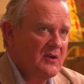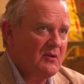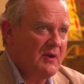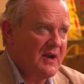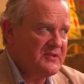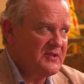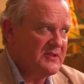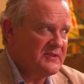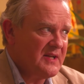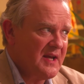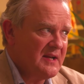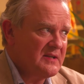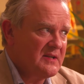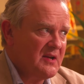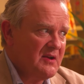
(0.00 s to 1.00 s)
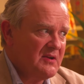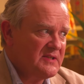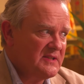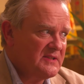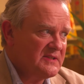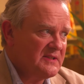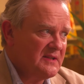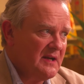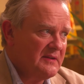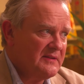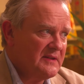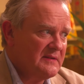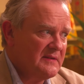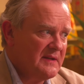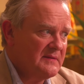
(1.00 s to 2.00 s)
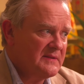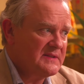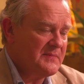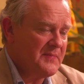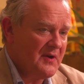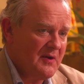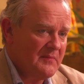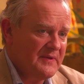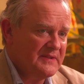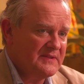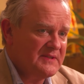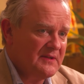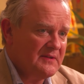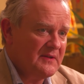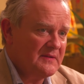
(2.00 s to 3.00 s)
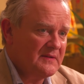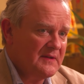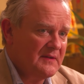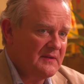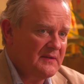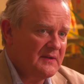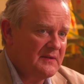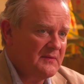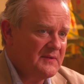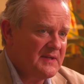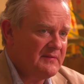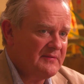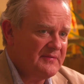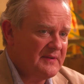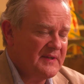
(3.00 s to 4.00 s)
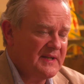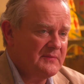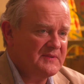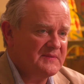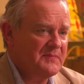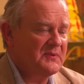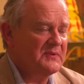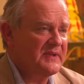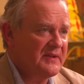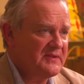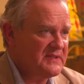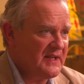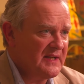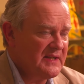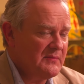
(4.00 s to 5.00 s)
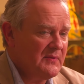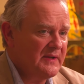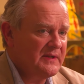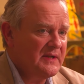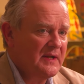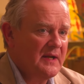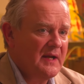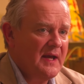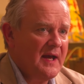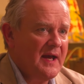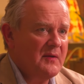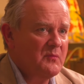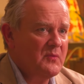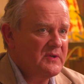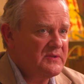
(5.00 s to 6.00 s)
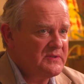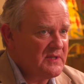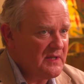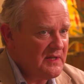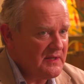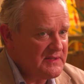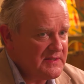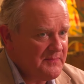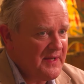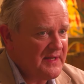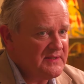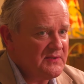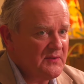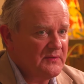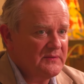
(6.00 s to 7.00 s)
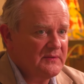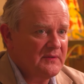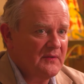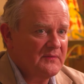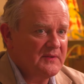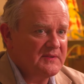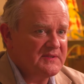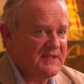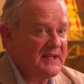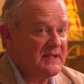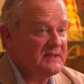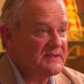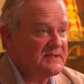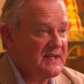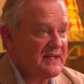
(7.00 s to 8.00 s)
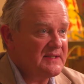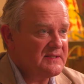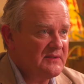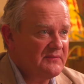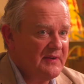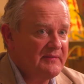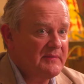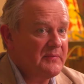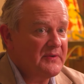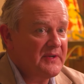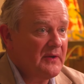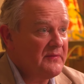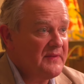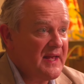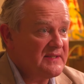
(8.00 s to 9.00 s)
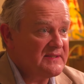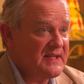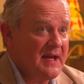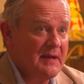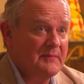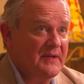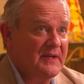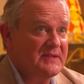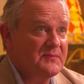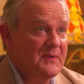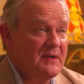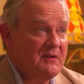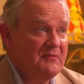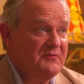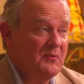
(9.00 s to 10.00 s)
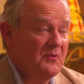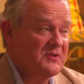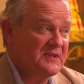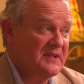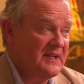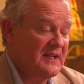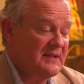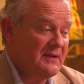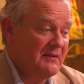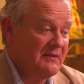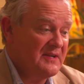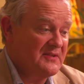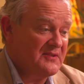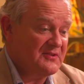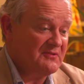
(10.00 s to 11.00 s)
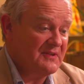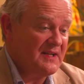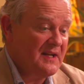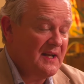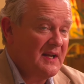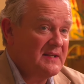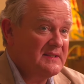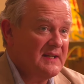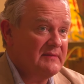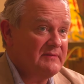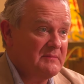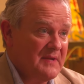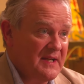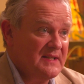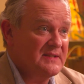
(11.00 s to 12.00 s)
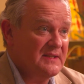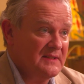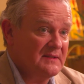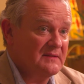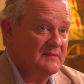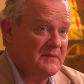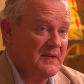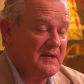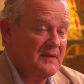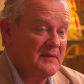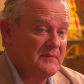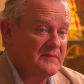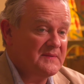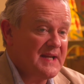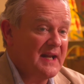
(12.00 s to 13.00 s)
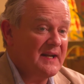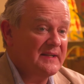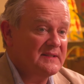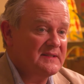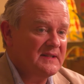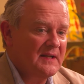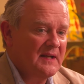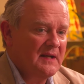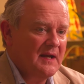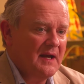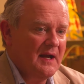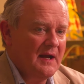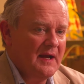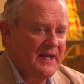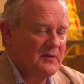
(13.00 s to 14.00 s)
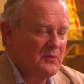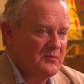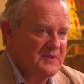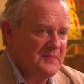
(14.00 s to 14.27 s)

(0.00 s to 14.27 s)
gracious and courteous to other departments, so that you know you never felt he was bulldozing anyone, and would uh, depend on on the skill sets of everybody on that set because we are fortunate in our industry to have amazing uh, talent uh, in all